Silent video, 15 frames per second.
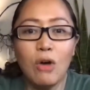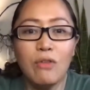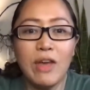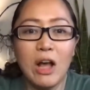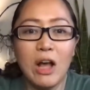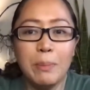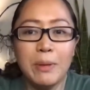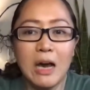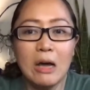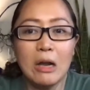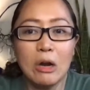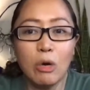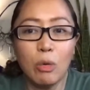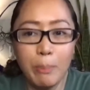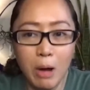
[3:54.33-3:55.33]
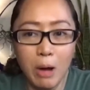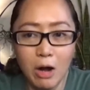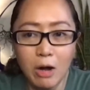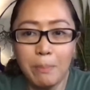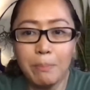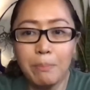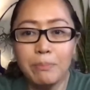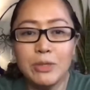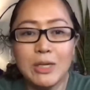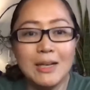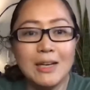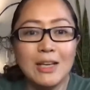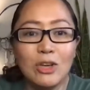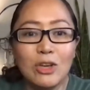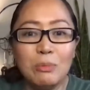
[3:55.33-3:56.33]
of helping out our
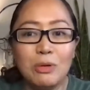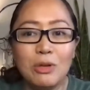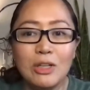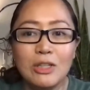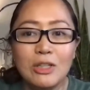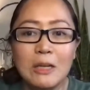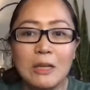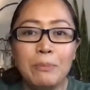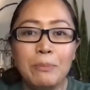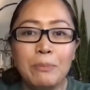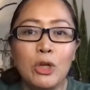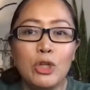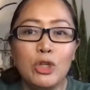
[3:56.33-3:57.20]
bartending community